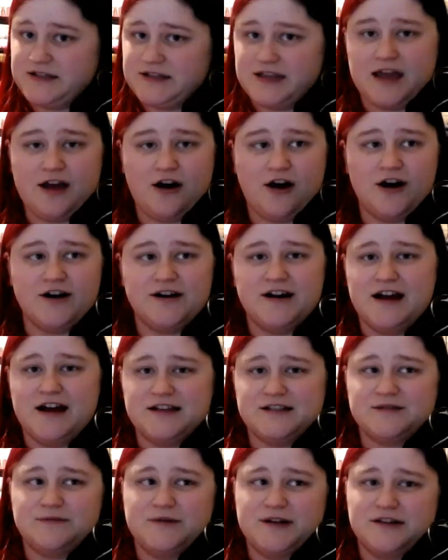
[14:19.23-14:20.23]
They are
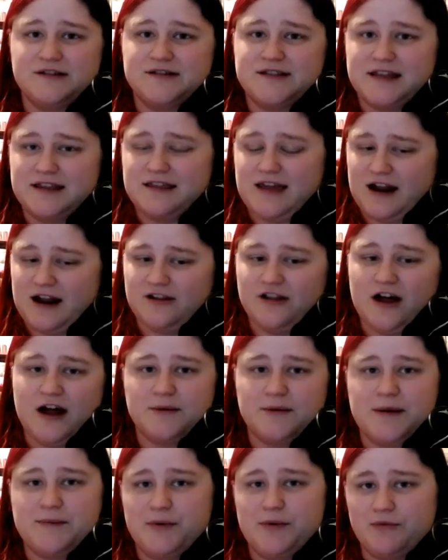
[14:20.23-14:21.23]
nice when you see that a lot
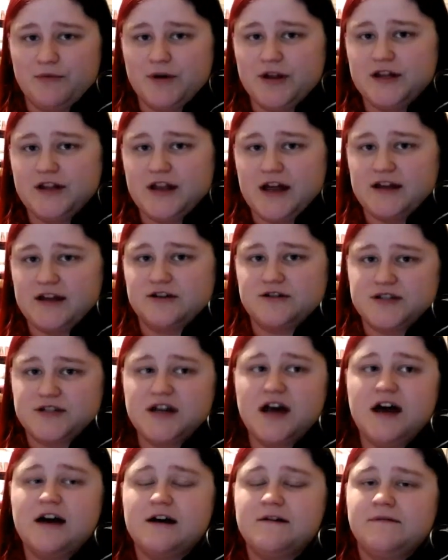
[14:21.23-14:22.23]
of people really like your
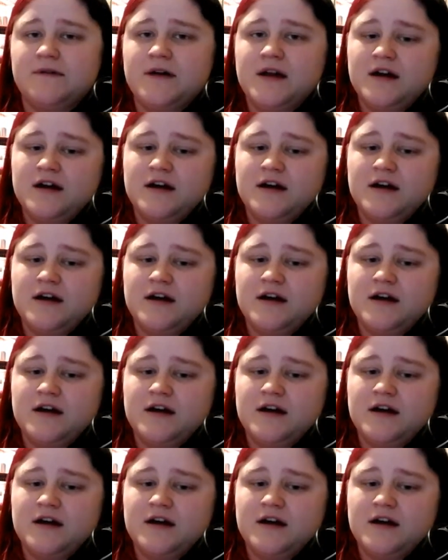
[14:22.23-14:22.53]
stuff.